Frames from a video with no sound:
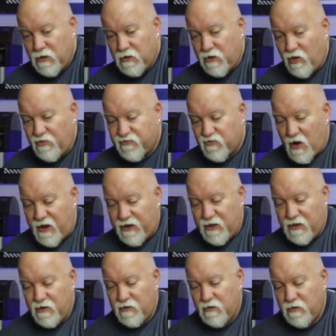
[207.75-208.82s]
goes right
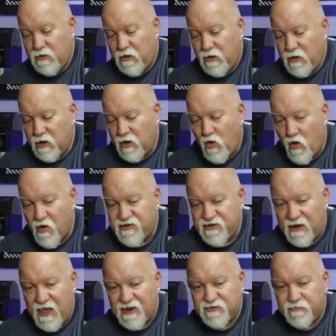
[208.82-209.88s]
in. Of course,
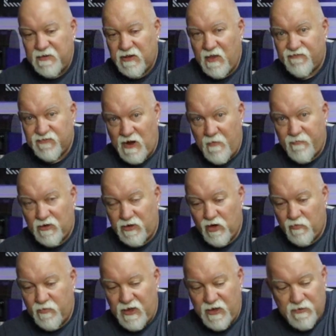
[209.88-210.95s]
it has to be lifted up a
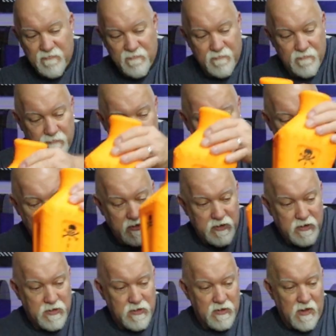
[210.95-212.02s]
little bit.
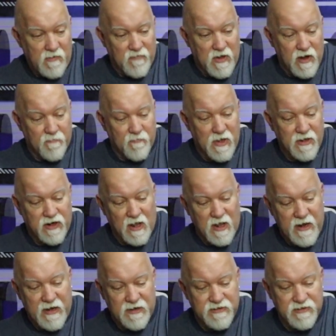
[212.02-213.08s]
I've got a Bud
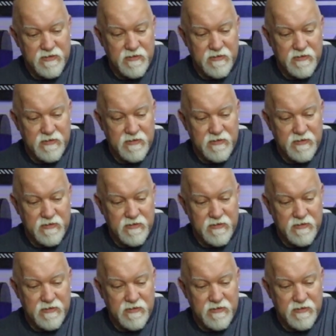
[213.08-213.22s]
Light.